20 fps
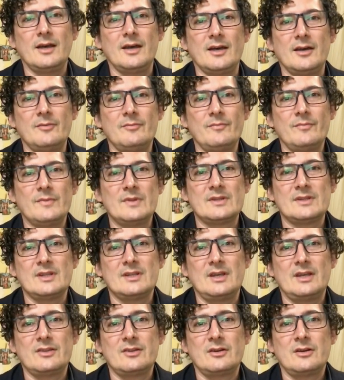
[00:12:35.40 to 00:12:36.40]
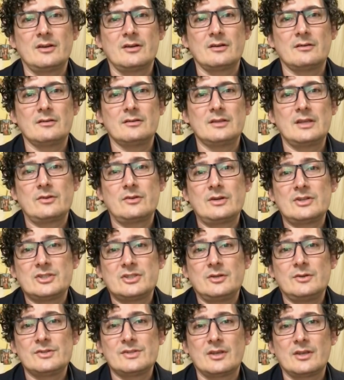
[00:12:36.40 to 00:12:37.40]
Um, the, the other the other
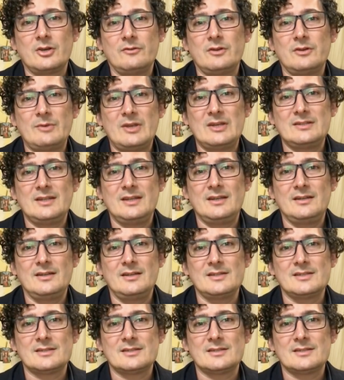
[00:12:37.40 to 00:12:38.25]
issue is that COVID nineteen